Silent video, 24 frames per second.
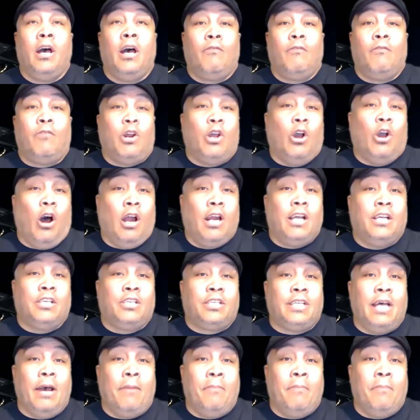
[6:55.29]
For the audience
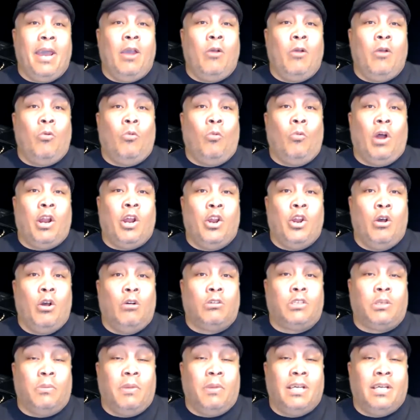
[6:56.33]
that may want to know
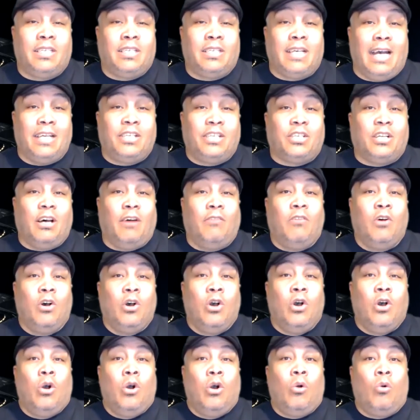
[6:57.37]
some inside stuff,
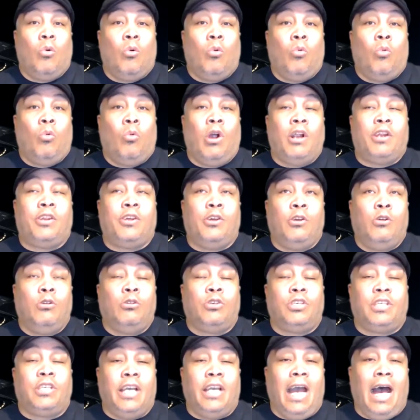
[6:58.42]
how do you
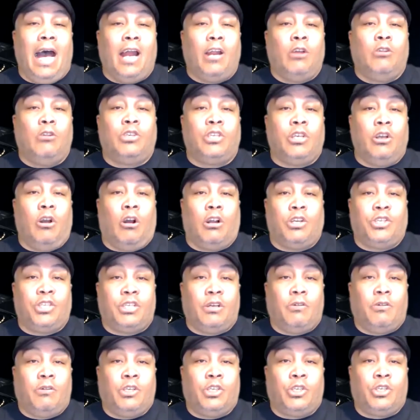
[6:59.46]
see our
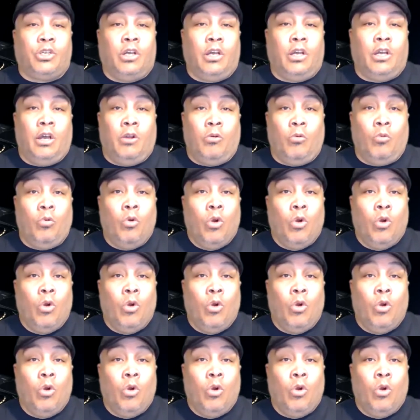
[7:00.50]
series, and